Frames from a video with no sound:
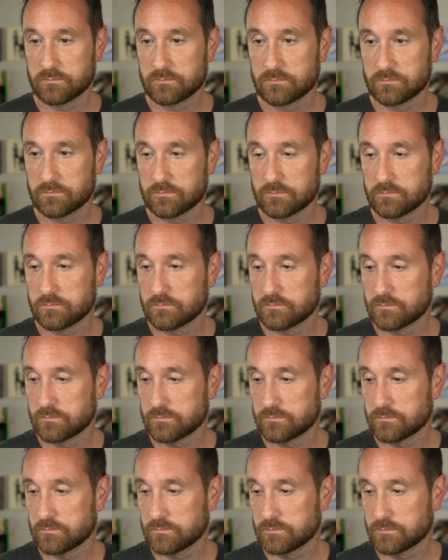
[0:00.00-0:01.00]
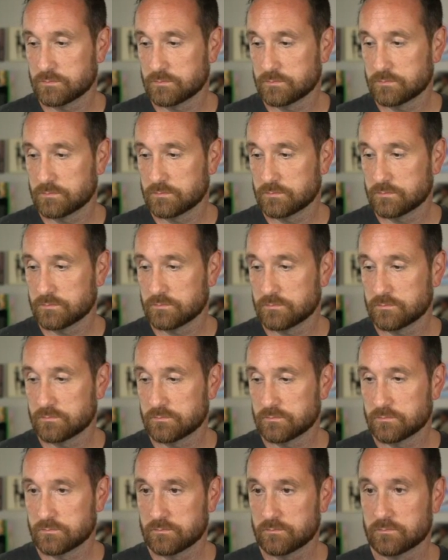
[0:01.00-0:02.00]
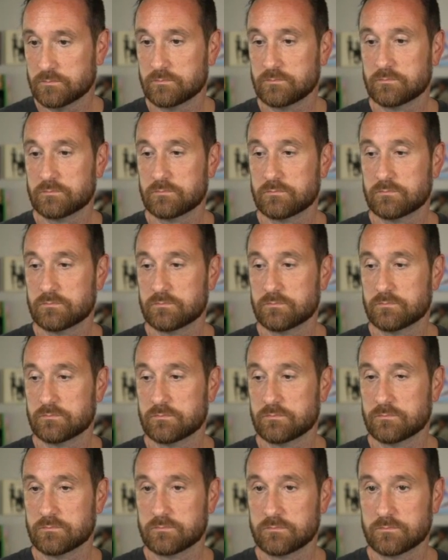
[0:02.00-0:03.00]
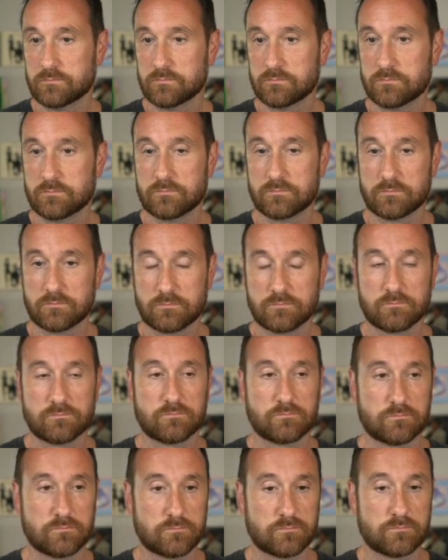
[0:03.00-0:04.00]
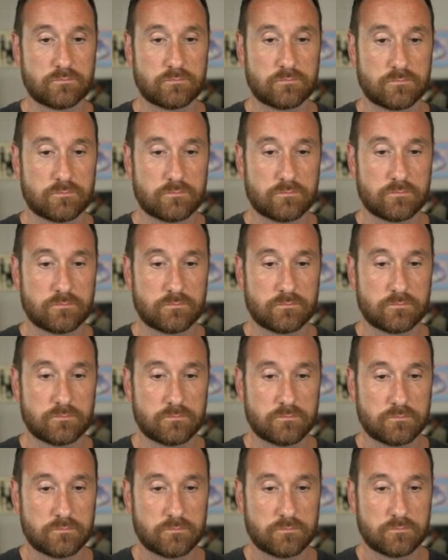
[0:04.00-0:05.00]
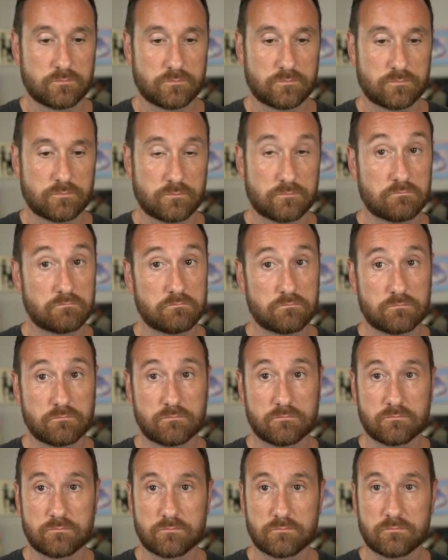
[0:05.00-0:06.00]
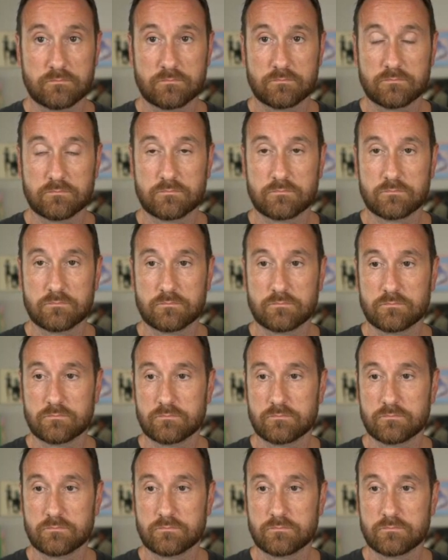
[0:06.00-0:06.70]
This person isn't speaking.